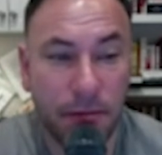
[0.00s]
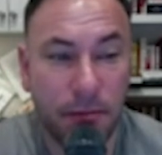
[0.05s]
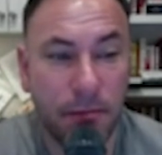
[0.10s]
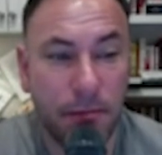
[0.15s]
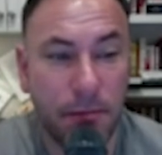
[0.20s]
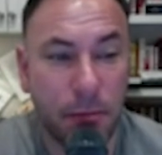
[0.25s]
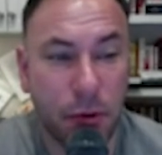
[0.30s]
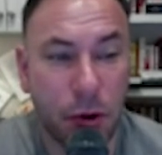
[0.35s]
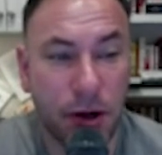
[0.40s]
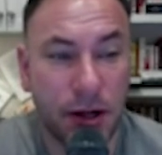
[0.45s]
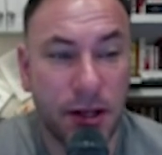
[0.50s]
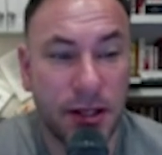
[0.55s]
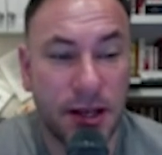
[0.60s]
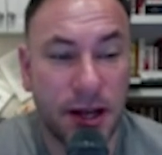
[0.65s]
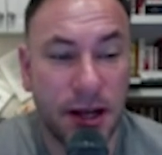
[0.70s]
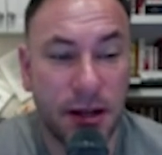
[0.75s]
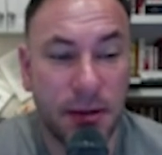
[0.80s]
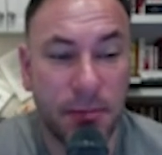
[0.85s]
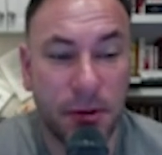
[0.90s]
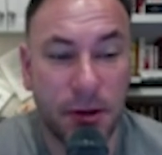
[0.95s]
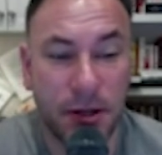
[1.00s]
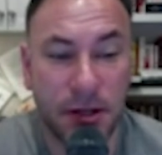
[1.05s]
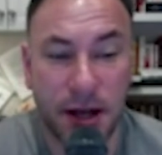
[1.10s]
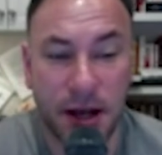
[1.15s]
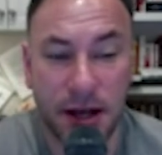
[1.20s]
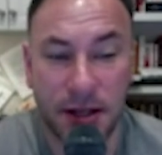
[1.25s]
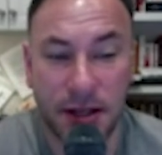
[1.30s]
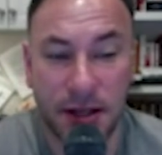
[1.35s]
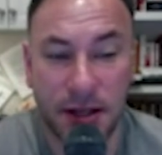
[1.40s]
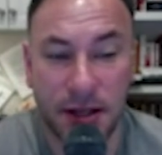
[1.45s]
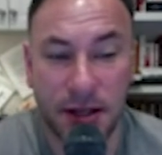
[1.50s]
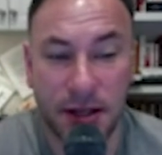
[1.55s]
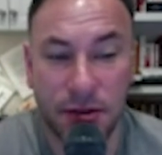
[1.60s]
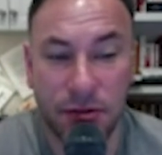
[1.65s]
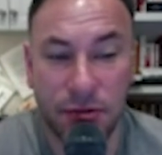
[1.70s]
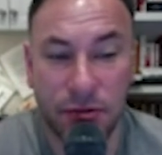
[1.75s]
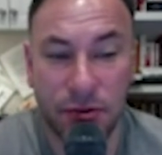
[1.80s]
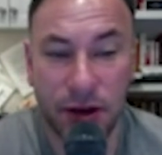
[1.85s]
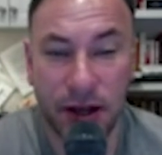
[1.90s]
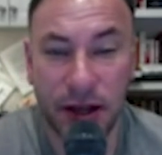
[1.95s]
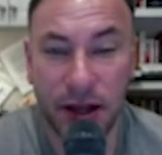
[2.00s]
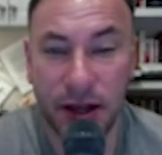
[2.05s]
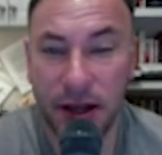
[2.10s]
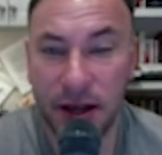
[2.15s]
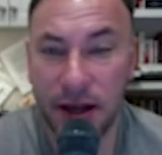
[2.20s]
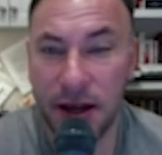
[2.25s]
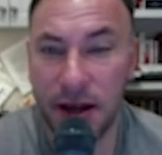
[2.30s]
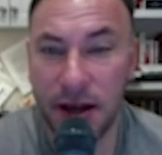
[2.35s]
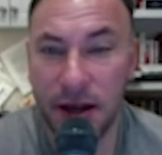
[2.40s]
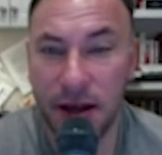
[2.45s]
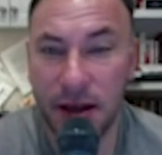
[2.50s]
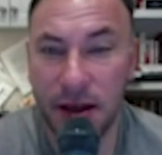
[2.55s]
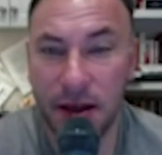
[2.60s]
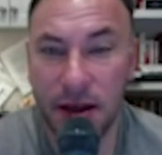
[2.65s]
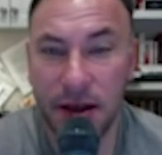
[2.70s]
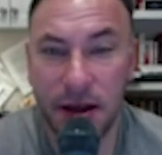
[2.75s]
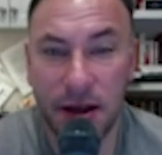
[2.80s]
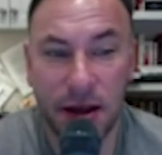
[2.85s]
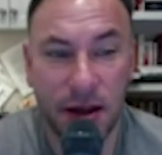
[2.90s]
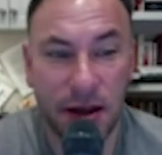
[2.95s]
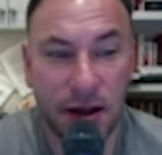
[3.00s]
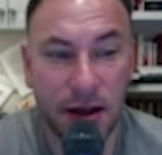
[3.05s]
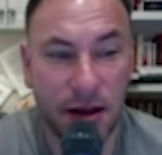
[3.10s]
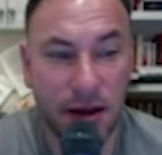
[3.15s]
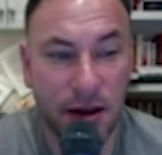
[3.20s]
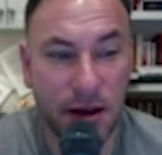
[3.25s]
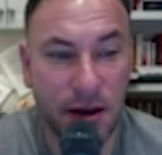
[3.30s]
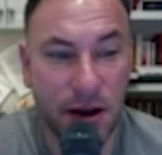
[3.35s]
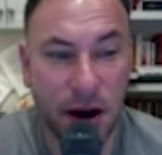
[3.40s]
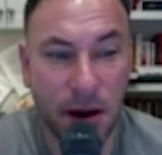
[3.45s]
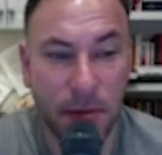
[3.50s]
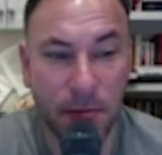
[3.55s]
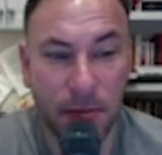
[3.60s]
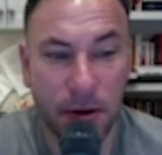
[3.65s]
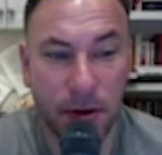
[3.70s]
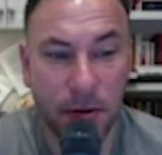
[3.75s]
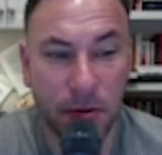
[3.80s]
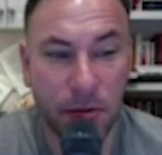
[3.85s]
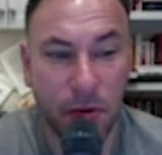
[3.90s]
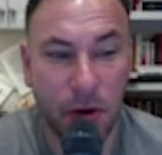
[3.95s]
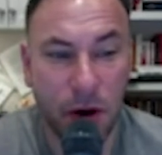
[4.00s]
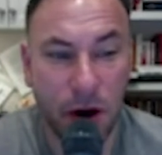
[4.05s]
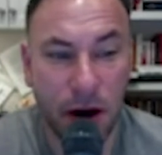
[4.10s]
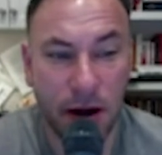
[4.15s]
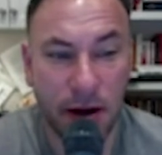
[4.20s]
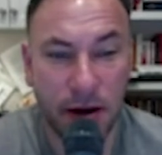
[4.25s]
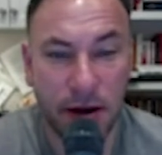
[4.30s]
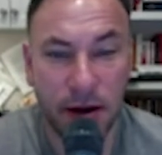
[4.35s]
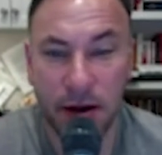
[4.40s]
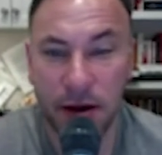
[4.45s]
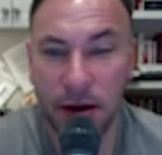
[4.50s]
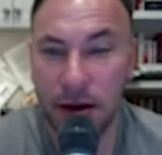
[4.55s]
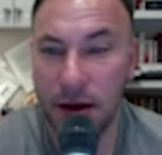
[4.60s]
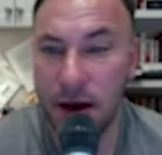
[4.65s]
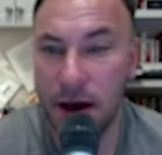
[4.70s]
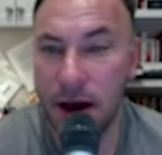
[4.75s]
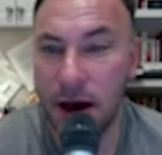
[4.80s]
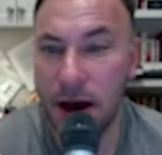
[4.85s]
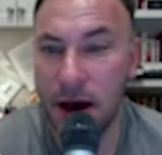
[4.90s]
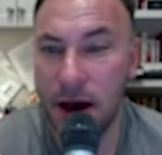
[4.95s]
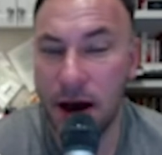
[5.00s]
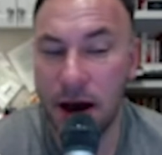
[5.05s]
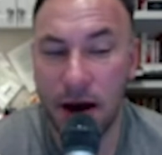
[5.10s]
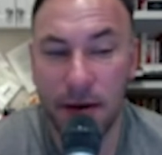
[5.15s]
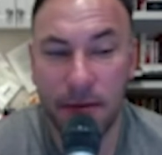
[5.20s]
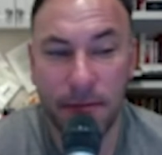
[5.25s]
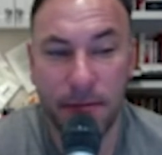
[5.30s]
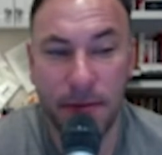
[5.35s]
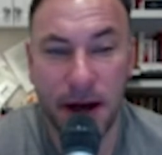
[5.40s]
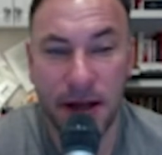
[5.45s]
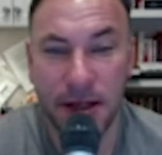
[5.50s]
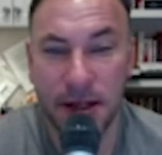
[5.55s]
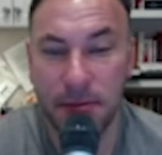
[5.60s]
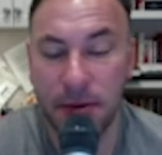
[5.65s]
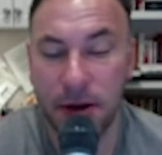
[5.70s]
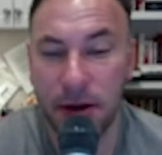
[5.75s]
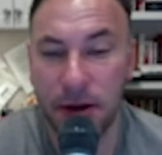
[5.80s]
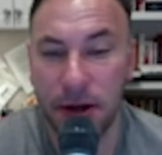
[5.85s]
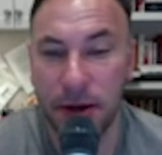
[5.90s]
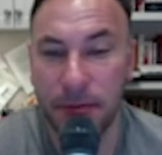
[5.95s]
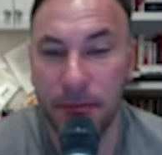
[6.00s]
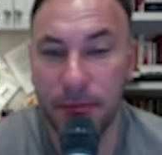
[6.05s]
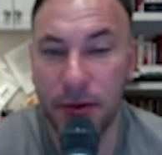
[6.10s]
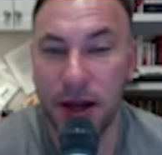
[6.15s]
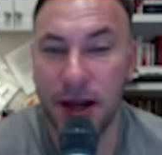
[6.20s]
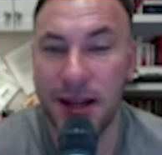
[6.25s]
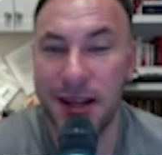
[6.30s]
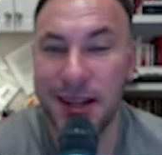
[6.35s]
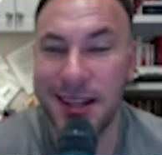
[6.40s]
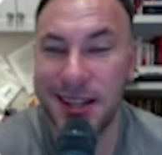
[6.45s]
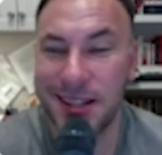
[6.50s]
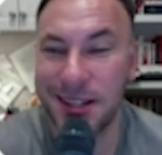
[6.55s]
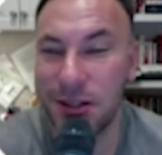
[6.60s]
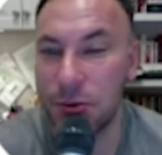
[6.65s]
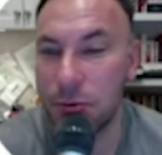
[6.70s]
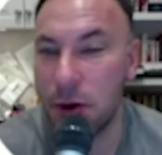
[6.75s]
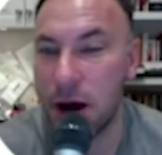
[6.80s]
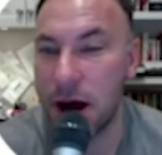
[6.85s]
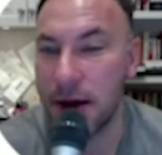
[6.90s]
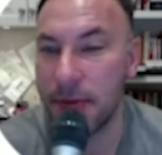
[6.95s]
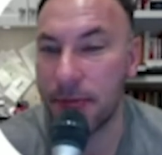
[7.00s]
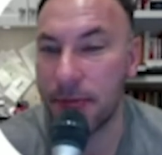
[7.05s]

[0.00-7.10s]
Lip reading: Bordetella pertussis is really the number one possibility, and this is why.